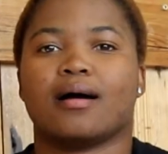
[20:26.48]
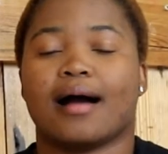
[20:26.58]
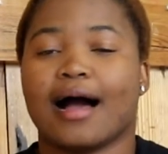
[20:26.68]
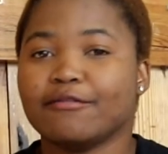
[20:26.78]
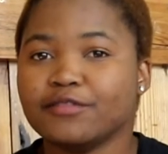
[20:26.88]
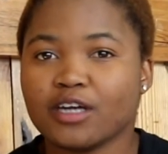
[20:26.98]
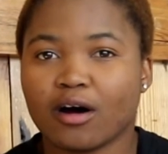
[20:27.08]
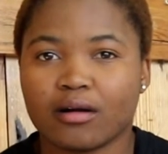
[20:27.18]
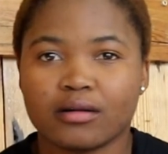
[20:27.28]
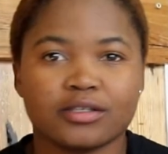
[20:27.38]
After
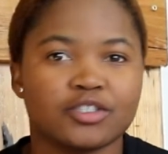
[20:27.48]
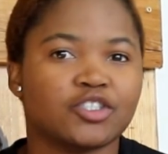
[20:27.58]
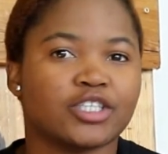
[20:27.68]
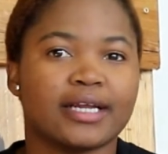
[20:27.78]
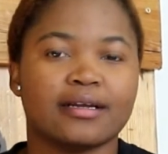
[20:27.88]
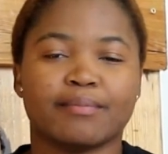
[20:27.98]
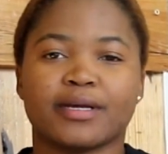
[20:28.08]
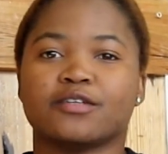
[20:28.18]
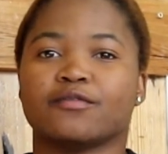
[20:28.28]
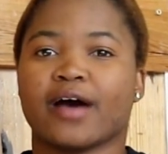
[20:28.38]
all,
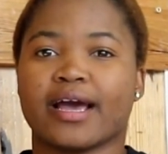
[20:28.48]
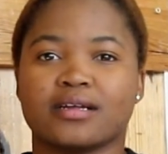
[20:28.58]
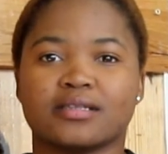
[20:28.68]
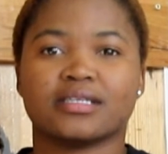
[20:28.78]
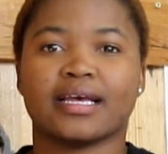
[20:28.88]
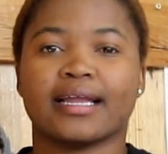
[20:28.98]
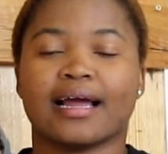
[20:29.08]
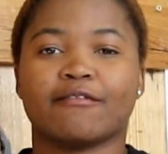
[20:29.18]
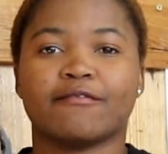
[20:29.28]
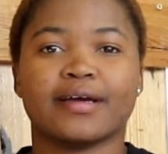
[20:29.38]
gender-based violence can
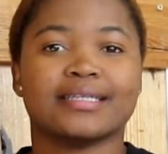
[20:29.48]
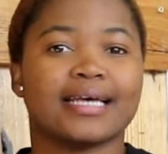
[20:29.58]
affect